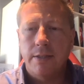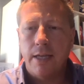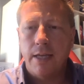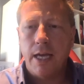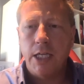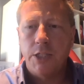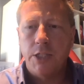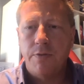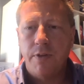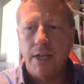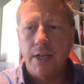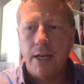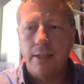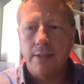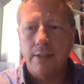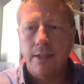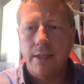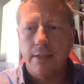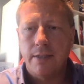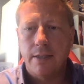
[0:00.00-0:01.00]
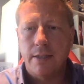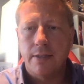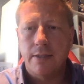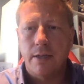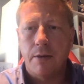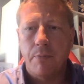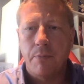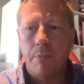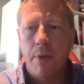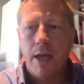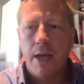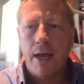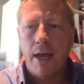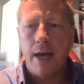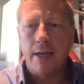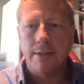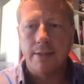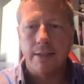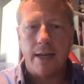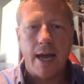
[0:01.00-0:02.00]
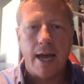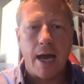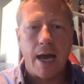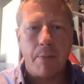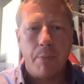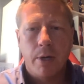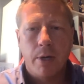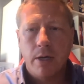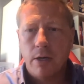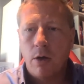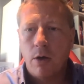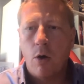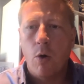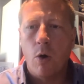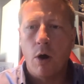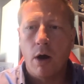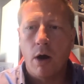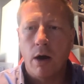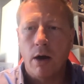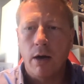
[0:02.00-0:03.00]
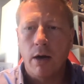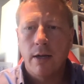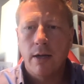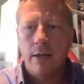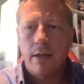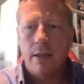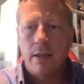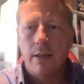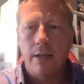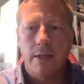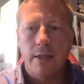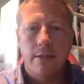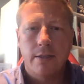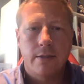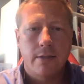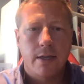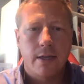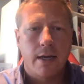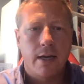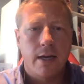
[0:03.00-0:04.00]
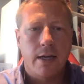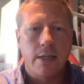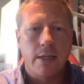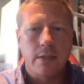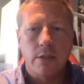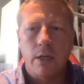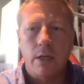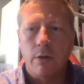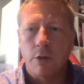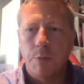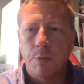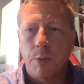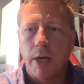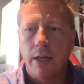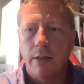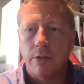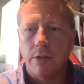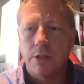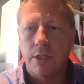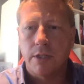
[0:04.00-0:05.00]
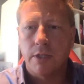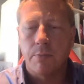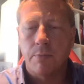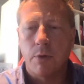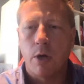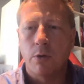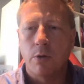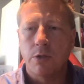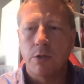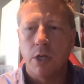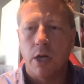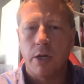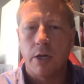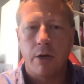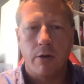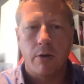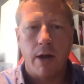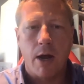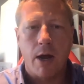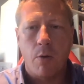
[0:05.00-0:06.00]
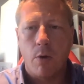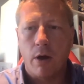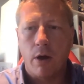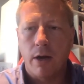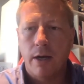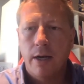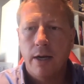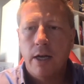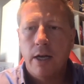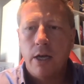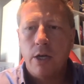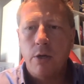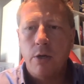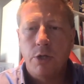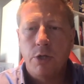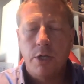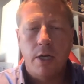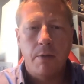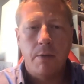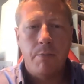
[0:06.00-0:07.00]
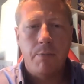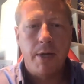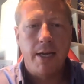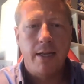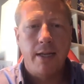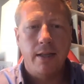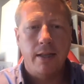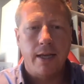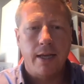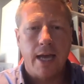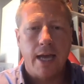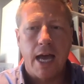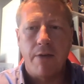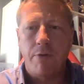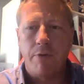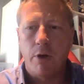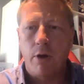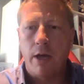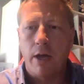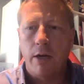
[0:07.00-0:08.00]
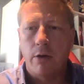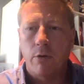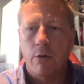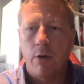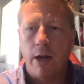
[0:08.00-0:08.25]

this HVAC system has an app, or this you know, sprinkler system goes on your network, you should immediately have your